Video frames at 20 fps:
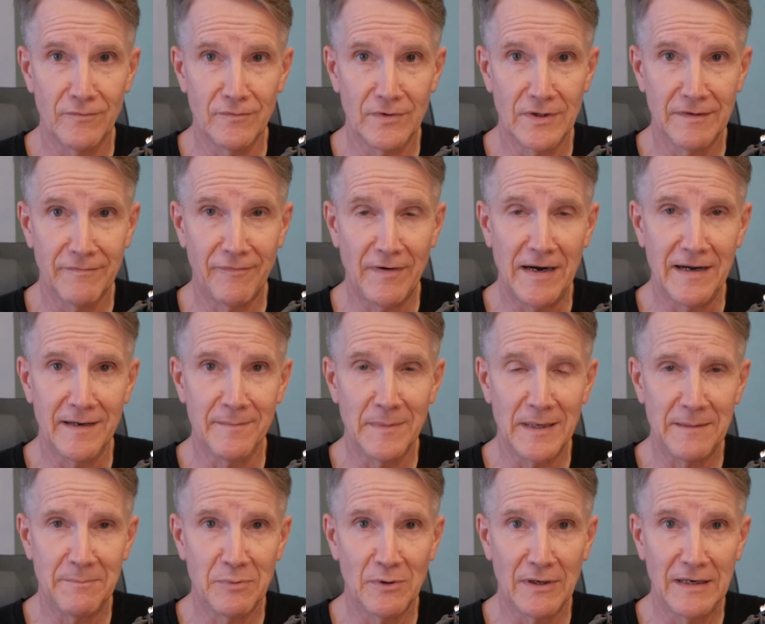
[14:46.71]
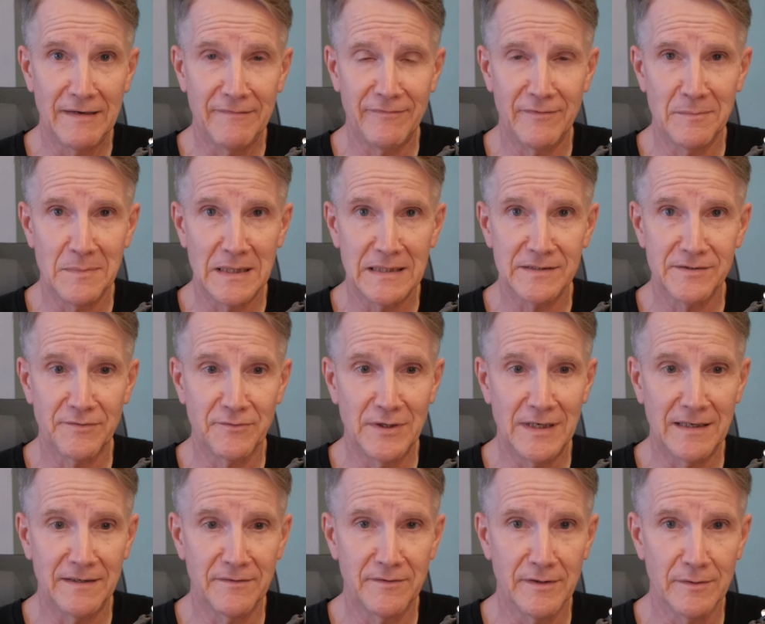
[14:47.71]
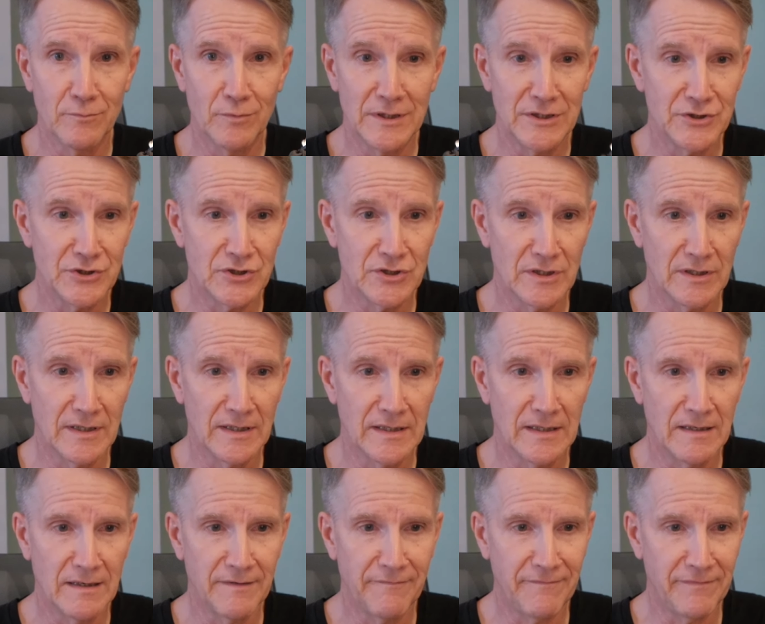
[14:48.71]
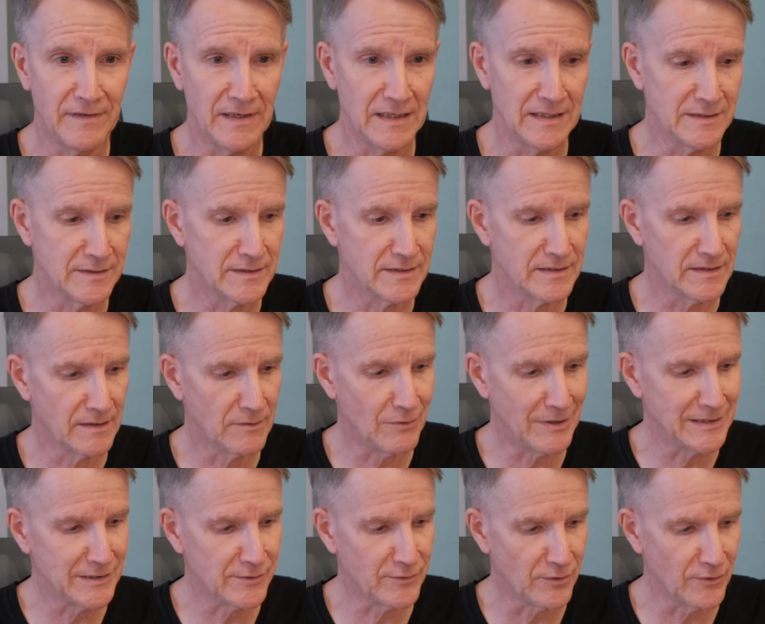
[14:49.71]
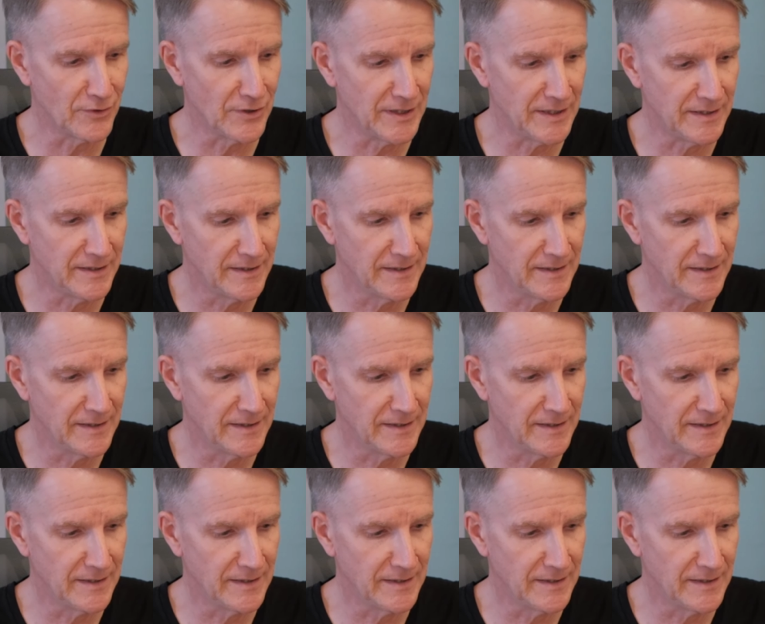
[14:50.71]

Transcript: the Fire Maple FMS 300, which I feel is quite sturdy.